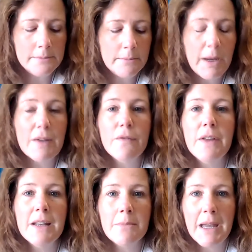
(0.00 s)
By
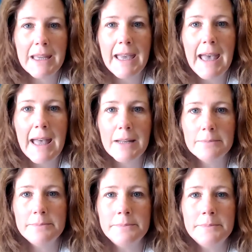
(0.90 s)
feeding my cat
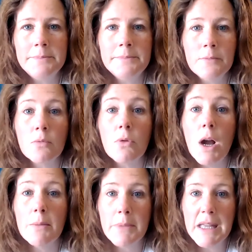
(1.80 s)

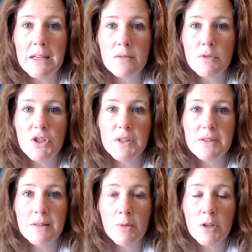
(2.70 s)
raw meat, which is
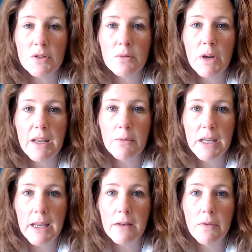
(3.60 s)
similar to what he
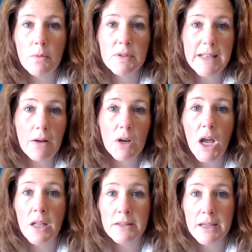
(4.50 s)
would eat if he was out
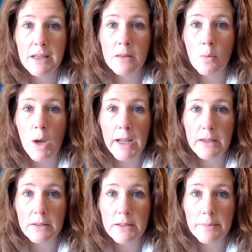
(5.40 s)
hunting in the
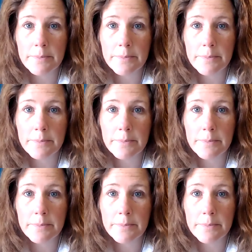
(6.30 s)
wild.